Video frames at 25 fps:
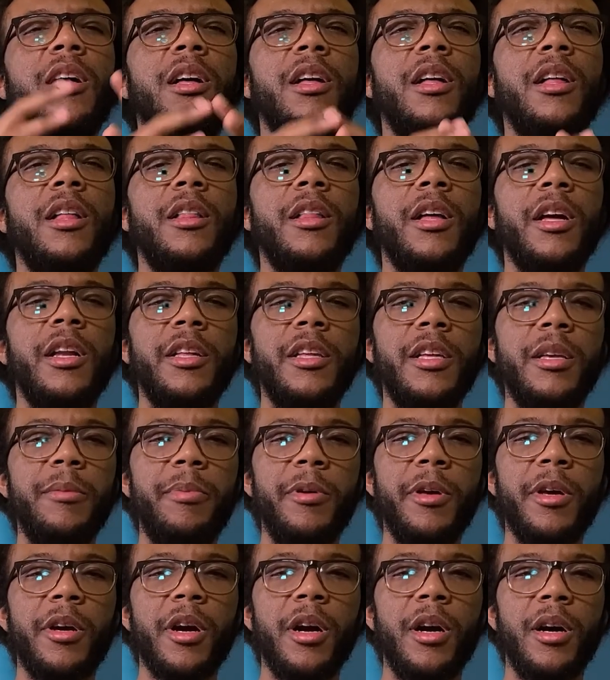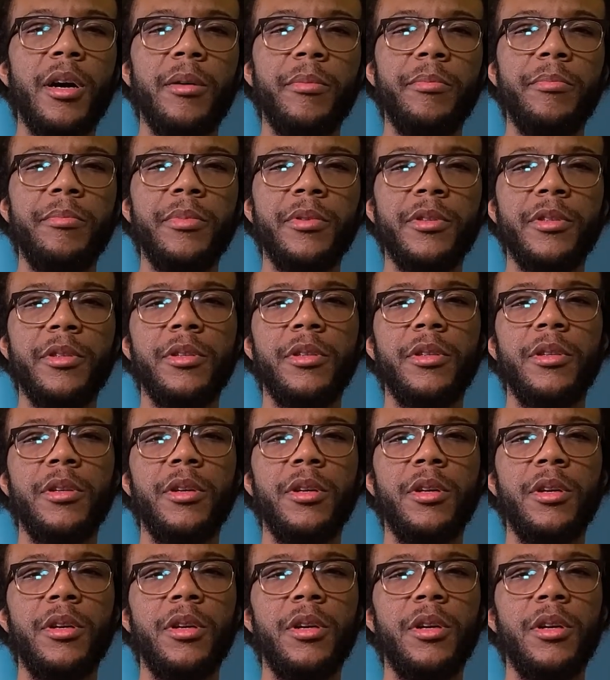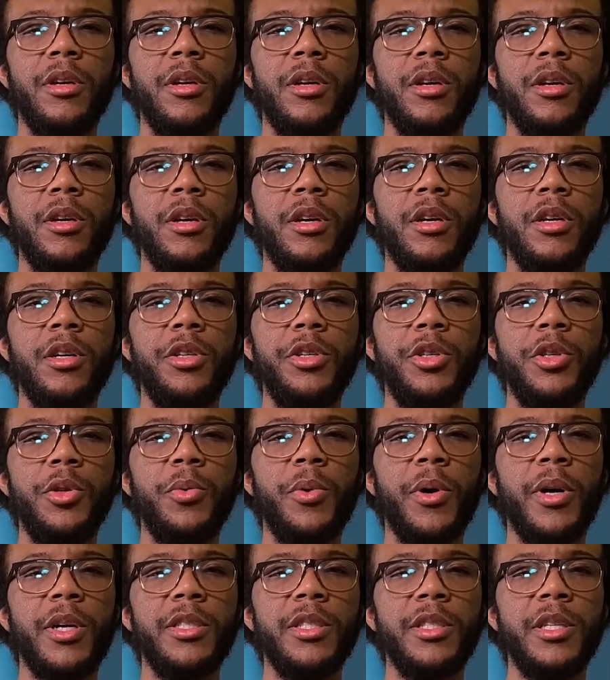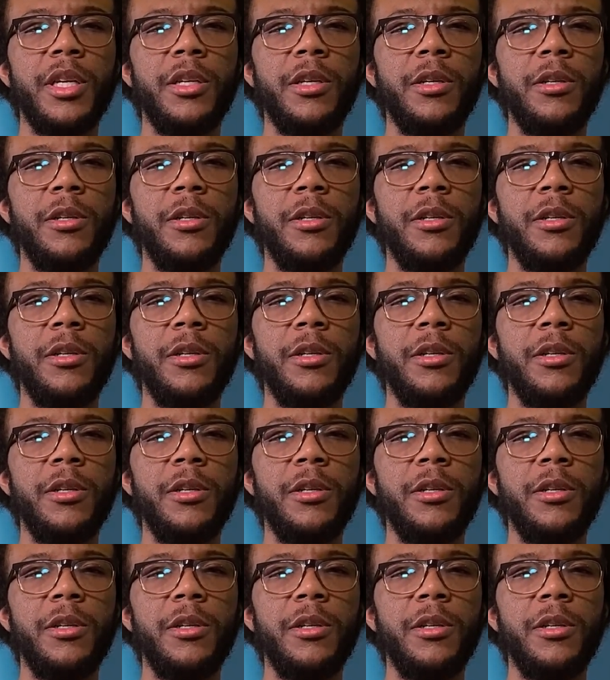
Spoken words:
That he becomes a U.S. Senator.